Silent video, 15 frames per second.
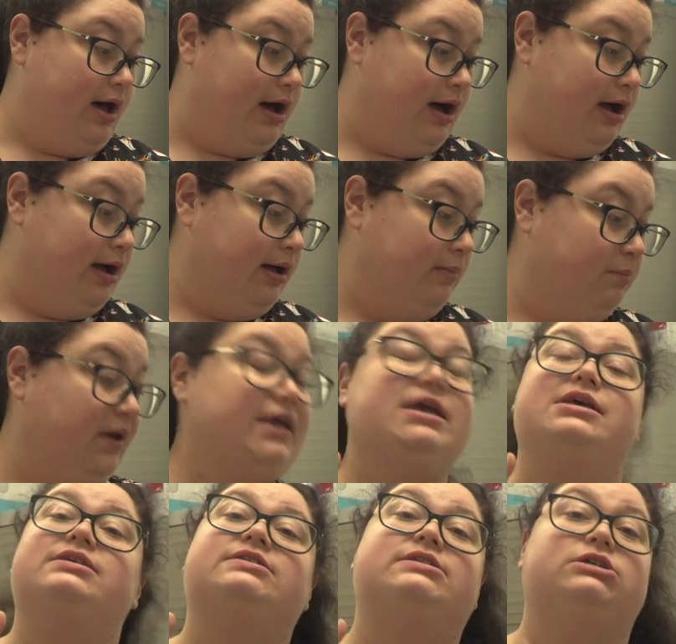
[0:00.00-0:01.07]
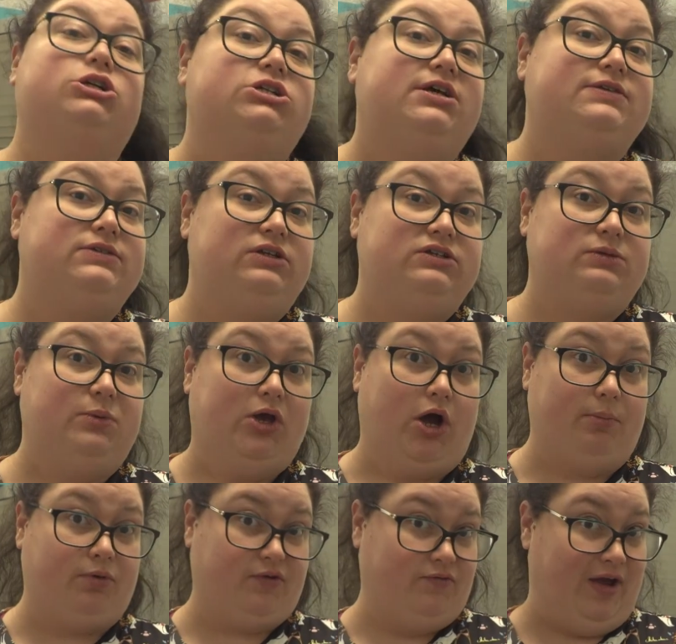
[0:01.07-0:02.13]
um, but he still does need to be
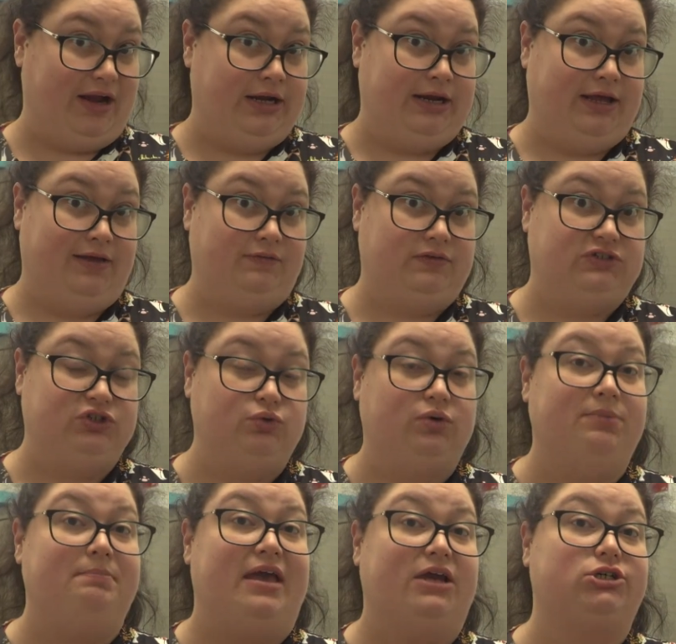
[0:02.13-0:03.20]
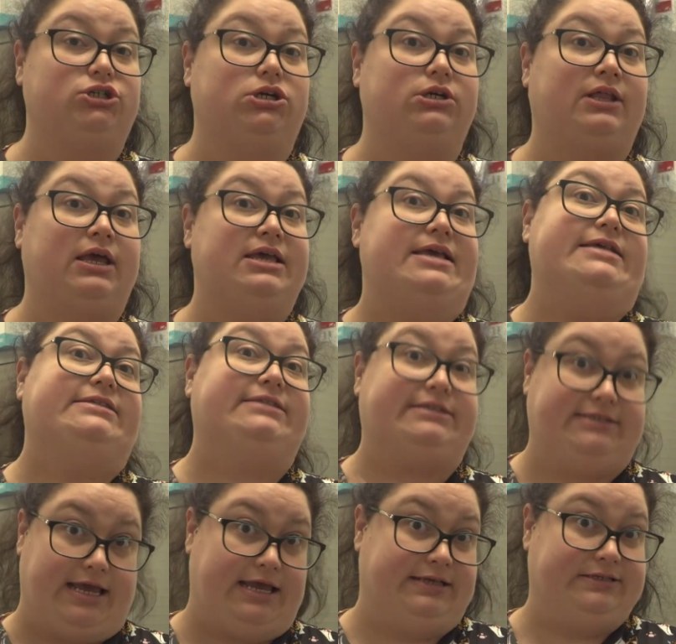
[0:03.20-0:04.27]
on preventatives to make sure that he
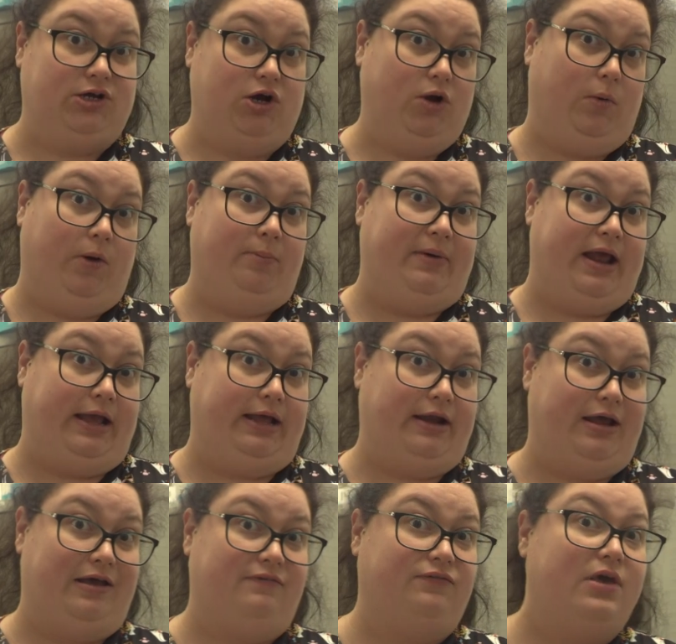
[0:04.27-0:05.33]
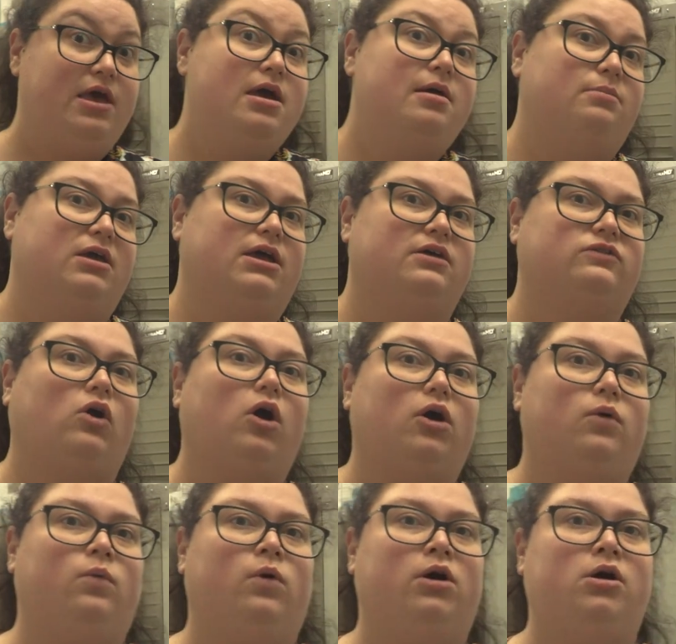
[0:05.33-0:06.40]
stays heartworm negative because
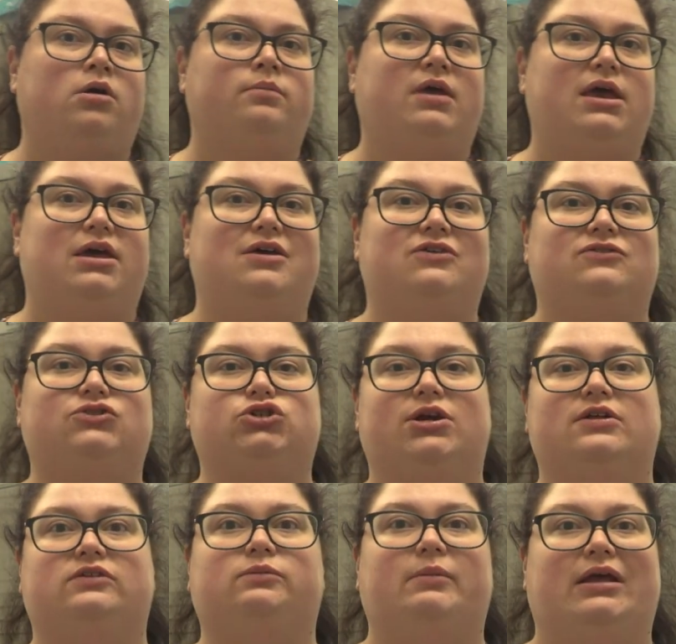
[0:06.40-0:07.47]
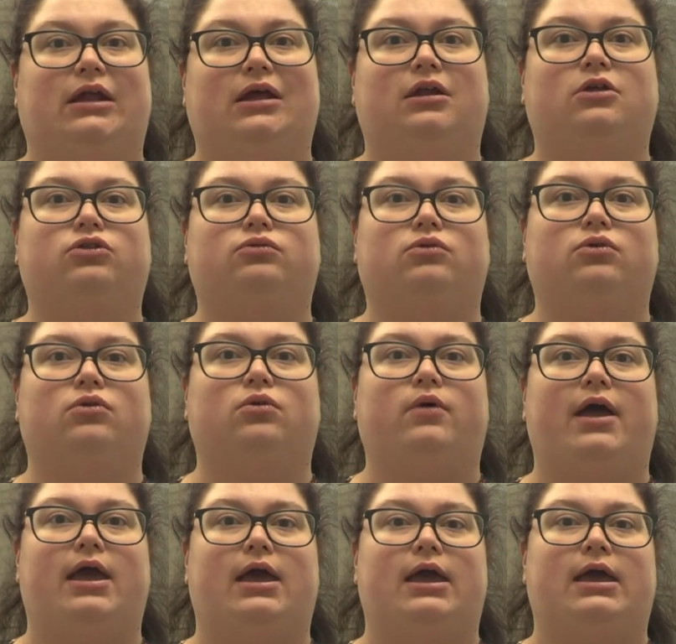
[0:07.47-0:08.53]
heartworm is transmitted through
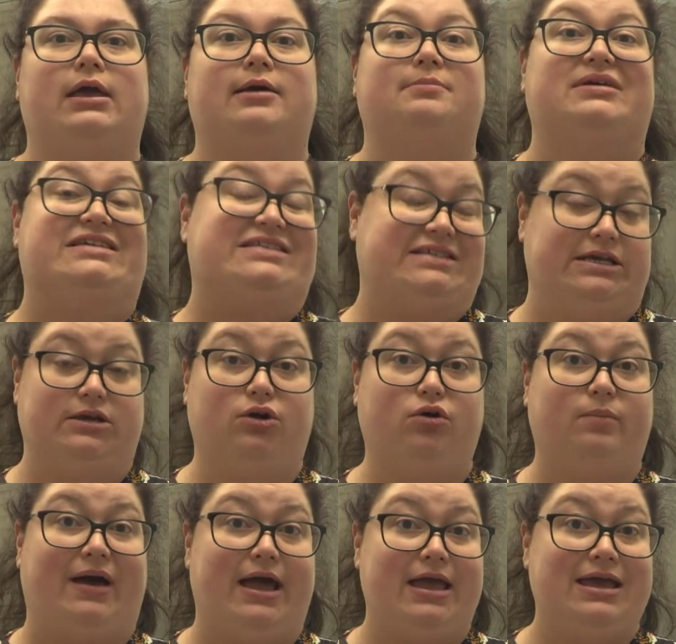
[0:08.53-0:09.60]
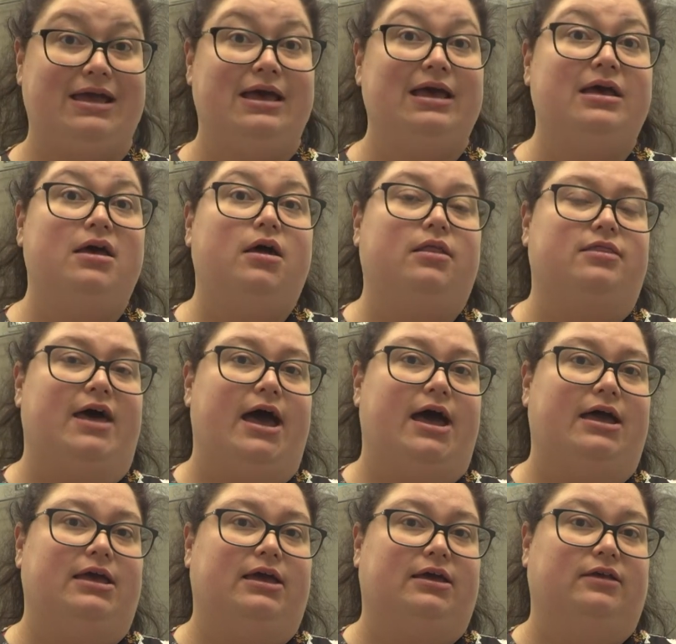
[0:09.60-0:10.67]
a mosquito bite
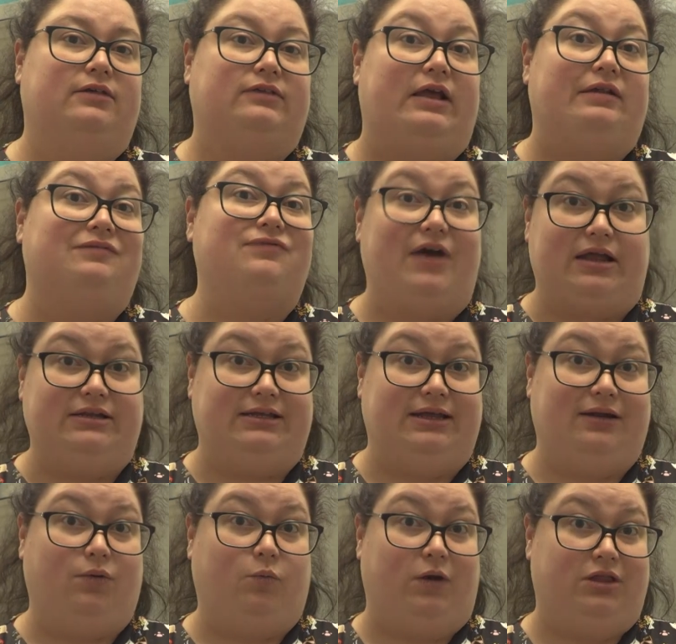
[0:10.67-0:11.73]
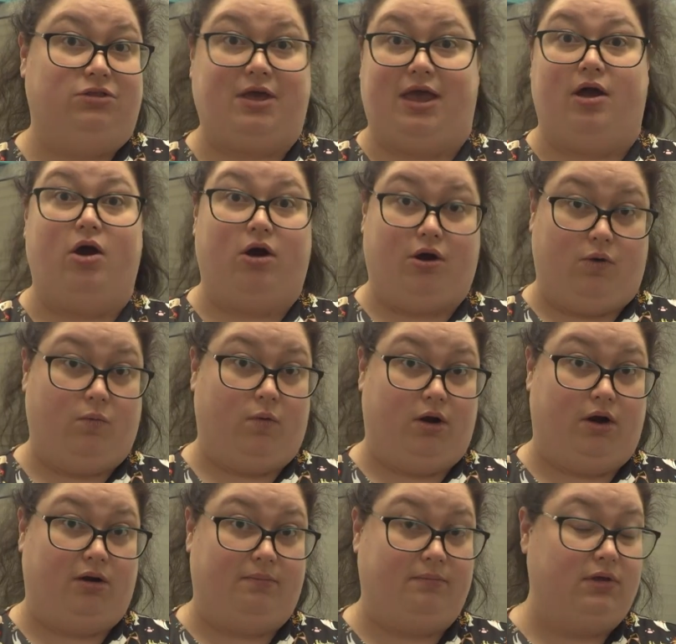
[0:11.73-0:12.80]
that is infected with a
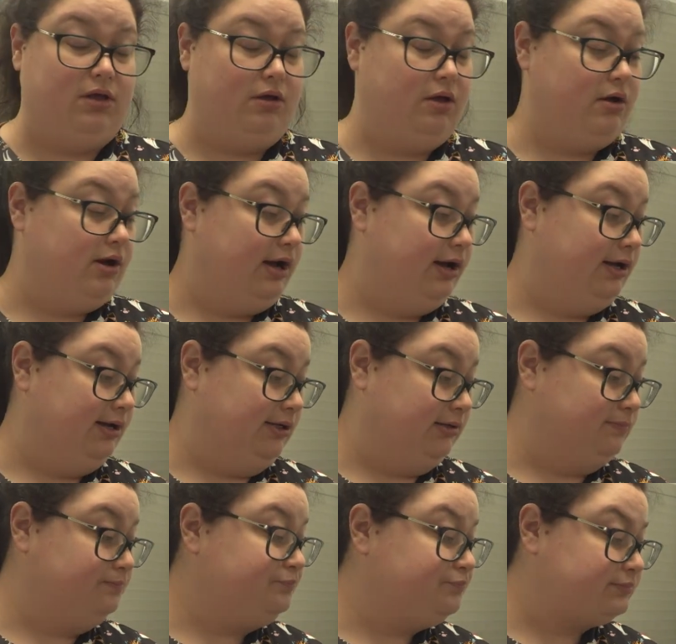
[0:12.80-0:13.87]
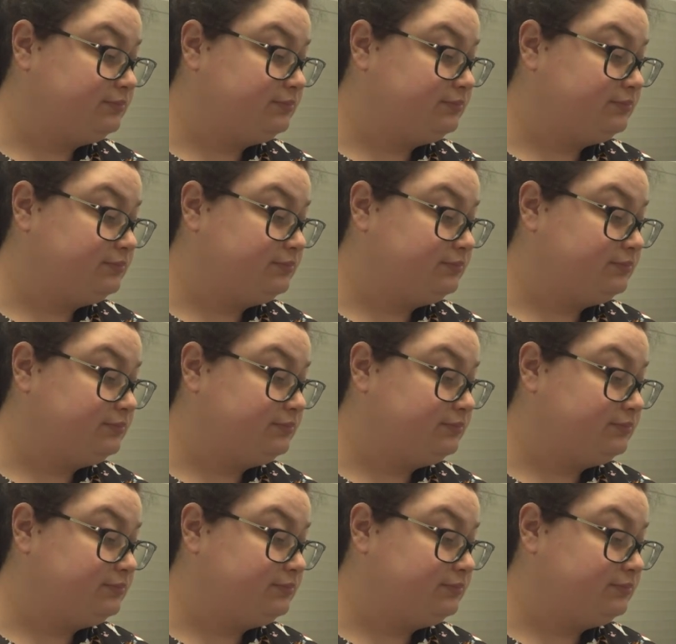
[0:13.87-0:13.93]
heartworm. Um,